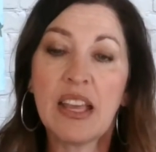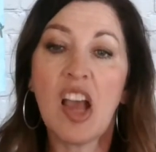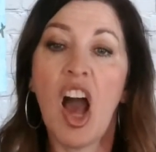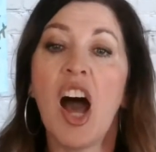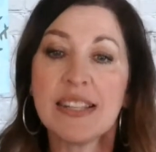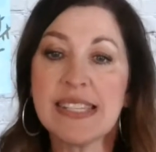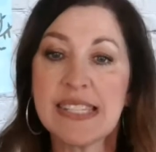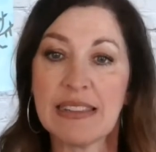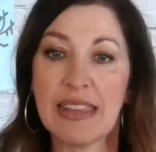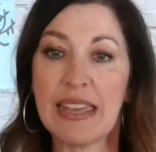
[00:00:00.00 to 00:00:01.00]

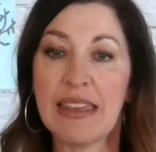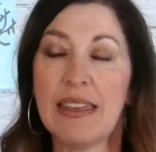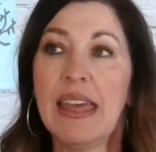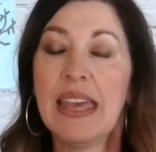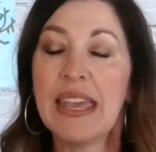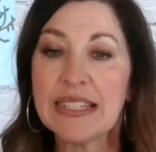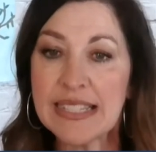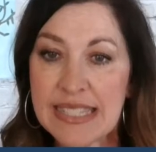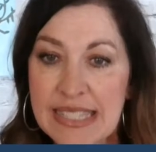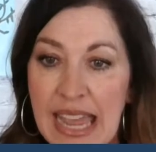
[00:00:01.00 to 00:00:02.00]
constantly in a
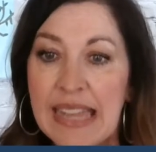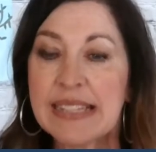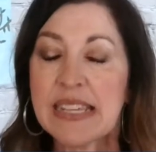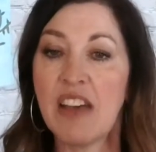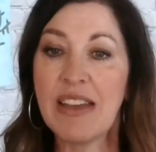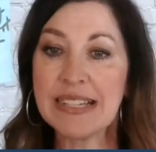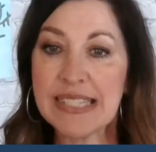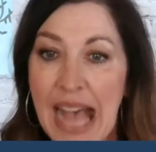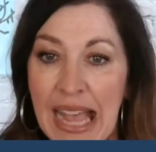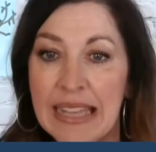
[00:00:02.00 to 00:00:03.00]
state of
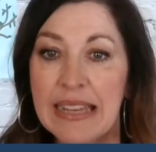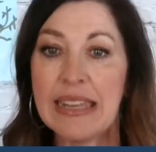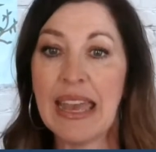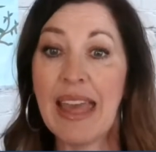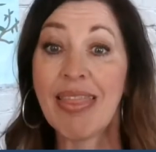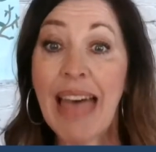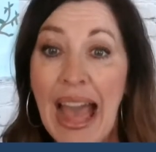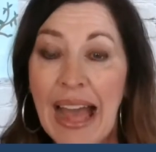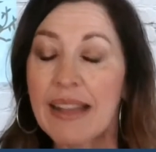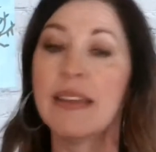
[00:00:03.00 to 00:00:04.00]
anxiety and
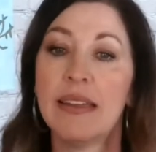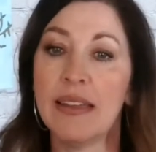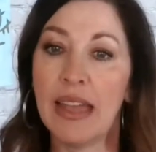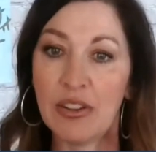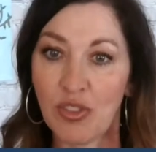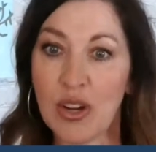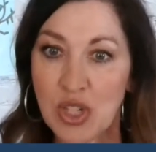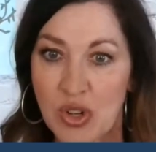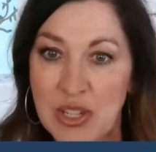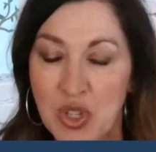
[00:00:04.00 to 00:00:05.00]
lack and
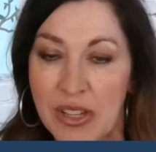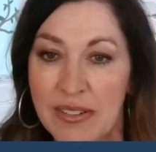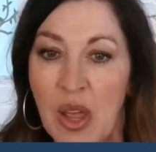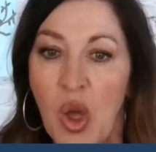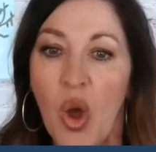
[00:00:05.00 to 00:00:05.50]
frustration.